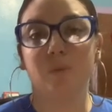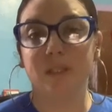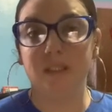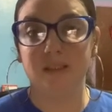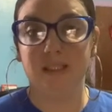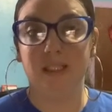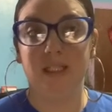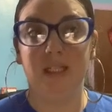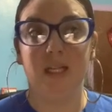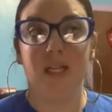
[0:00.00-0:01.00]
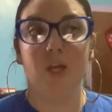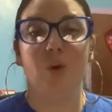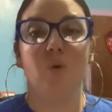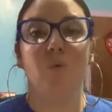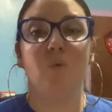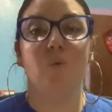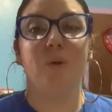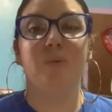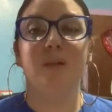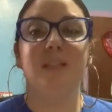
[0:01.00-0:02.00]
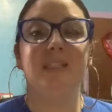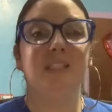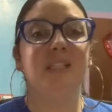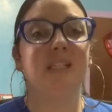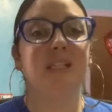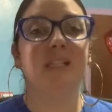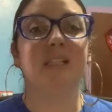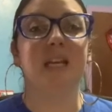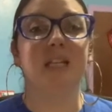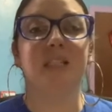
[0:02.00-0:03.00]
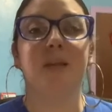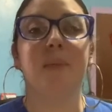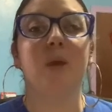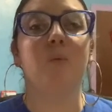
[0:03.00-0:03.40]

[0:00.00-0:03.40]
really, we really just need to take a step back.